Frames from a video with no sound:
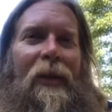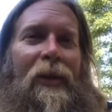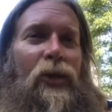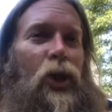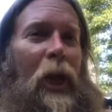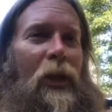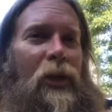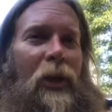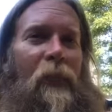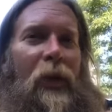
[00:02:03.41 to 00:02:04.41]
and change
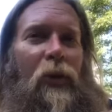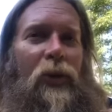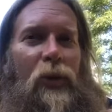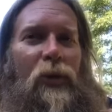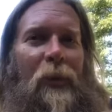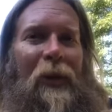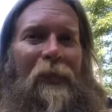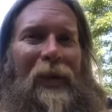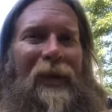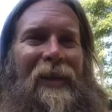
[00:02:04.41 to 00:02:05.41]
something or do something
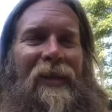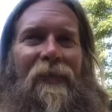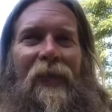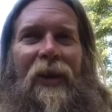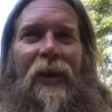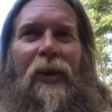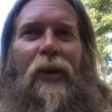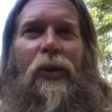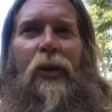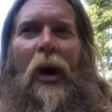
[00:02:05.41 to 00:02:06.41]
because of their
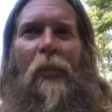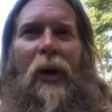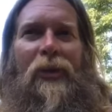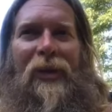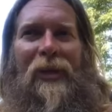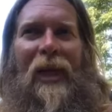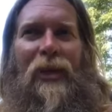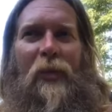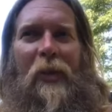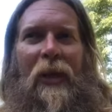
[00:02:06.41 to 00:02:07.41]
thought process, not
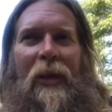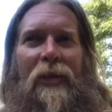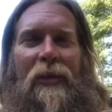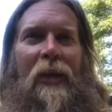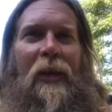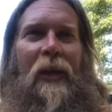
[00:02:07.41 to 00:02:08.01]
just because